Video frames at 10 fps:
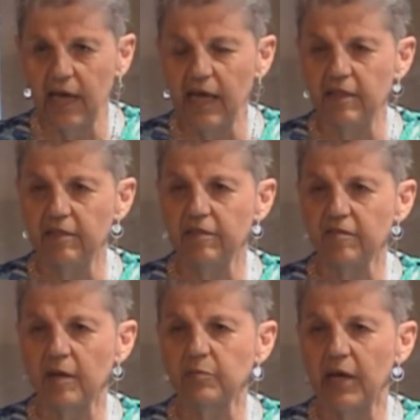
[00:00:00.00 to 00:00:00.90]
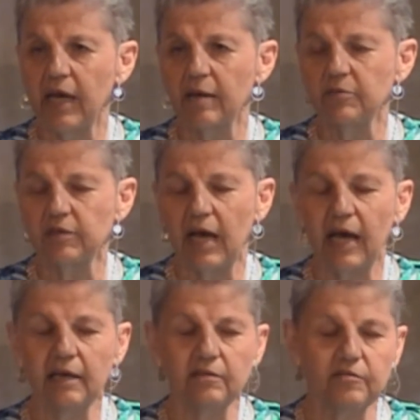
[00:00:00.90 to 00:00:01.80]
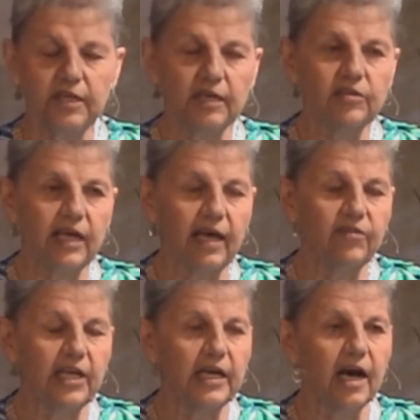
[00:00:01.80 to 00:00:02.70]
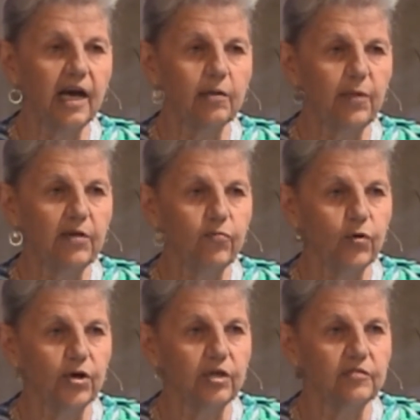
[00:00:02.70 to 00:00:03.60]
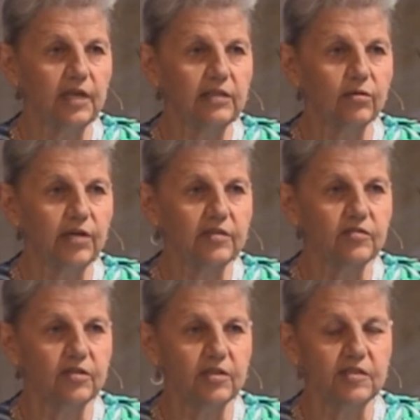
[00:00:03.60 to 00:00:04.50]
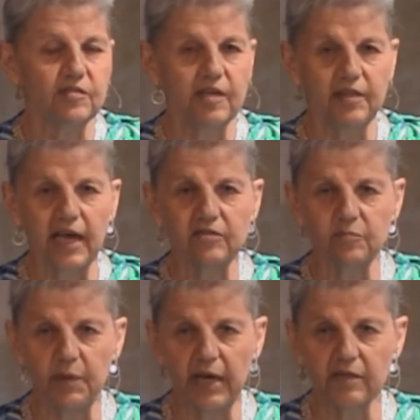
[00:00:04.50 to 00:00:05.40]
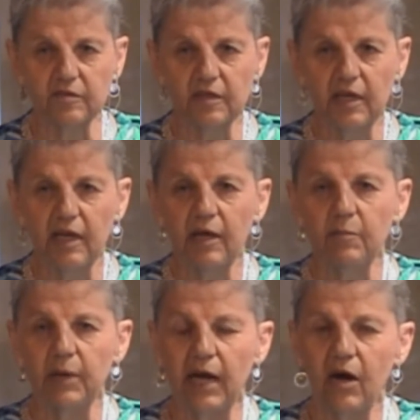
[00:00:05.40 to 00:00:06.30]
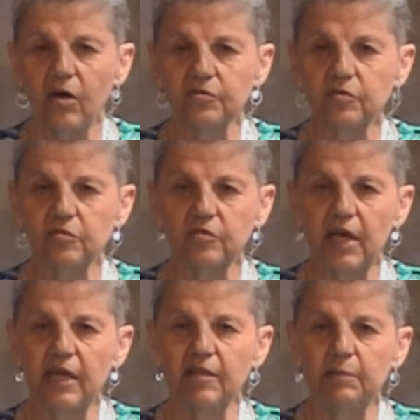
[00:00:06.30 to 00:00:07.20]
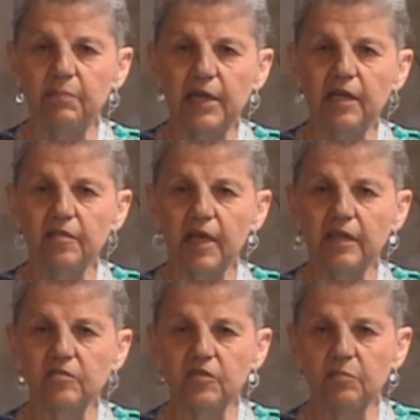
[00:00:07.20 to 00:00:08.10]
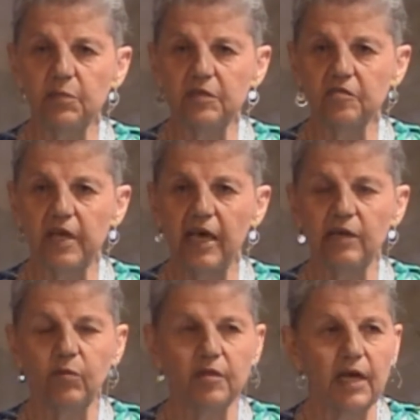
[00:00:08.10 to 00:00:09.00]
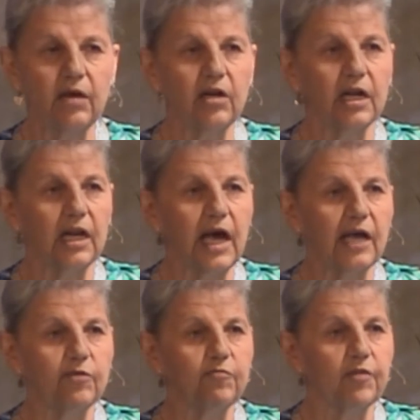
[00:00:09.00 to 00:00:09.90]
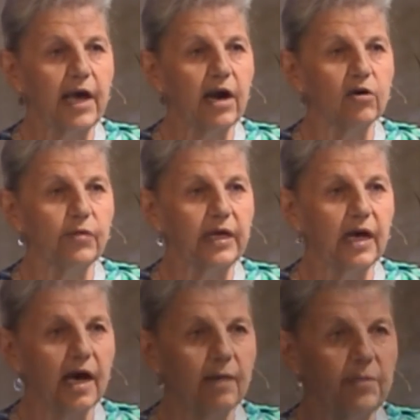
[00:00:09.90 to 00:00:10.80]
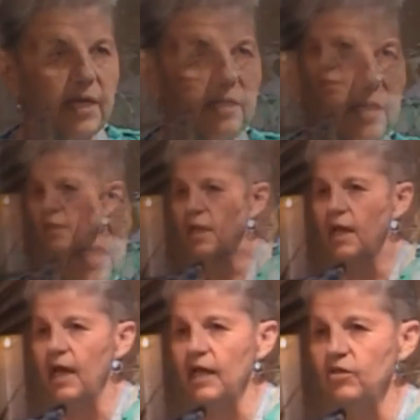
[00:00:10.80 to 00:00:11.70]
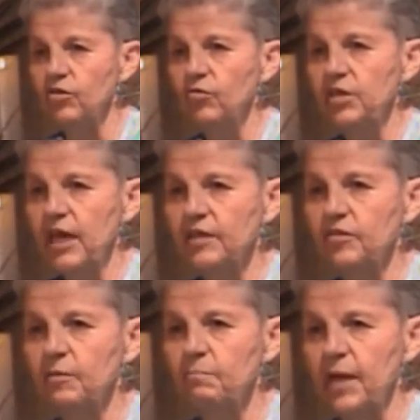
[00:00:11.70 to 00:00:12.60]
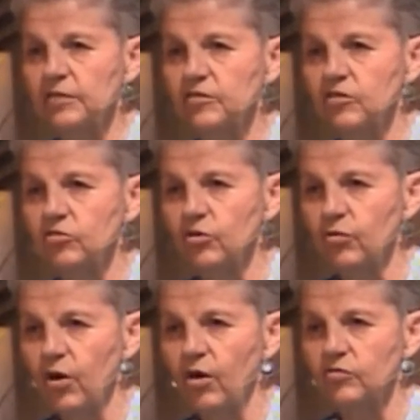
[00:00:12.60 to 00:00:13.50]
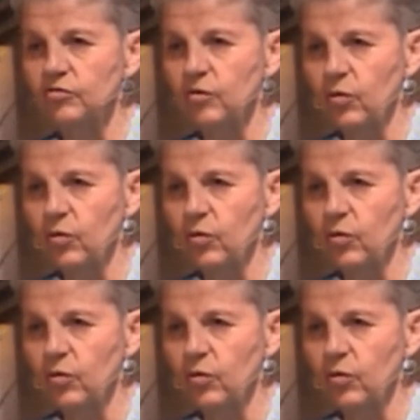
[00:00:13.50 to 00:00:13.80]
And sometimes I tend to have an economy of words. I don't necessarily say that's best, but I also say that many things can be said without a lot of flowery comment, and you get the message across